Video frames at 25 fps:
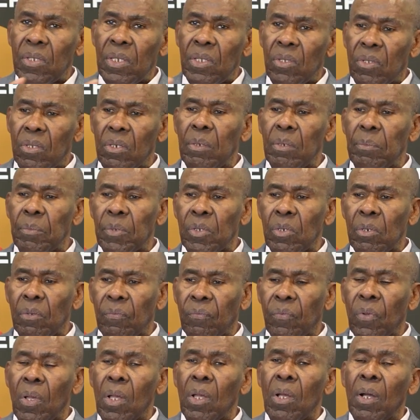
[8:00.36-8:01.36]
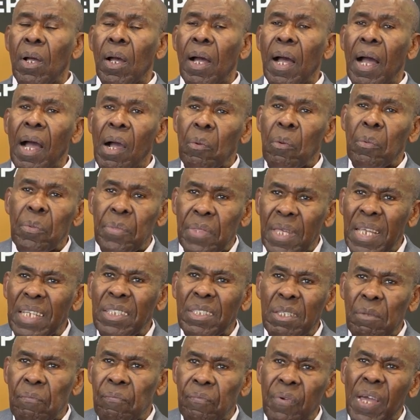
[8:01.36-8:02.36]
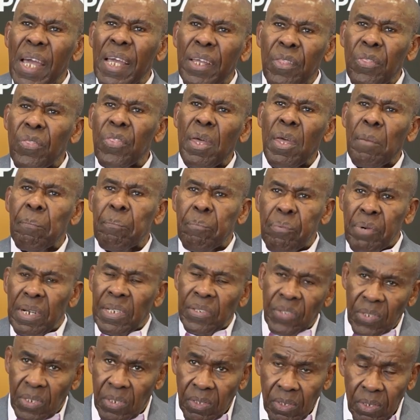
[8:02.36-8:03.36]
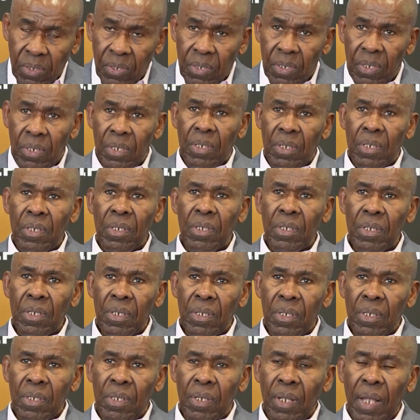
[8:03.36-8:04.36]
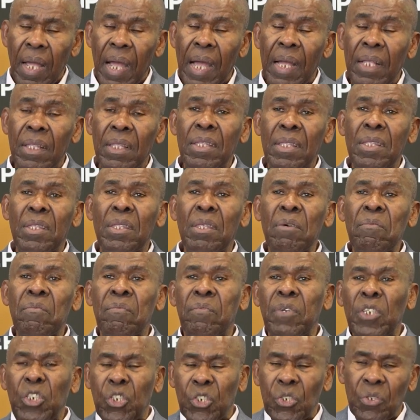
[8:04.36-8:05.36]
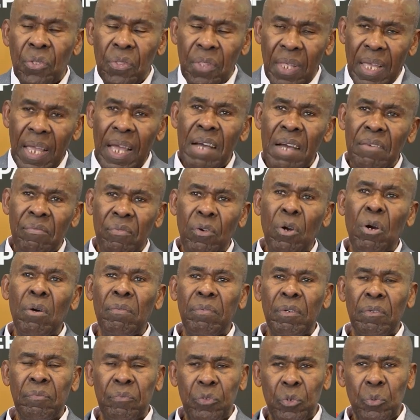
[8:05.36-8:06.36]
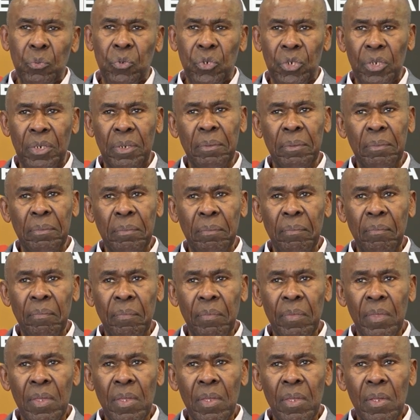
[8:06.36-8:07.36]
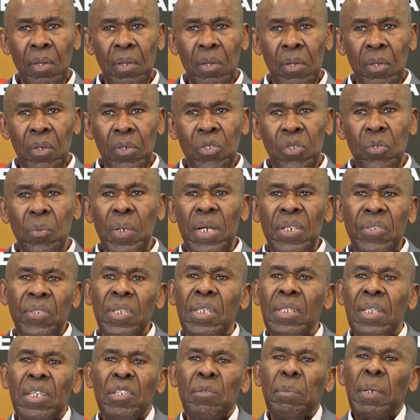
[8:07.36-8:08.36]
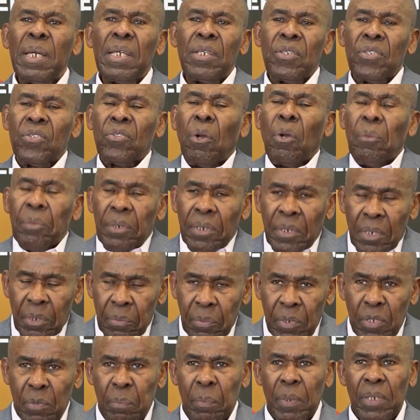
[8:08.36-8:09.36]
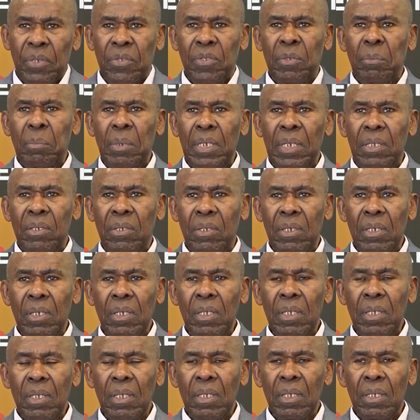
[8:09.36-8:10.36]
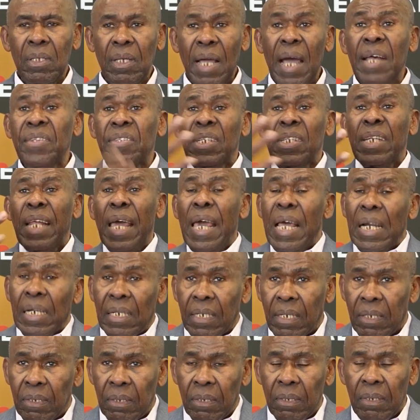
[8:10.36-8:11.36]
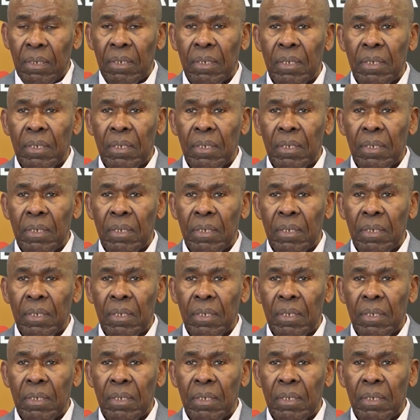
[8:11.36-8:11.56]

in terms of how they define their present and the vision they have of a future. So I see it as my historical responsibility as an elder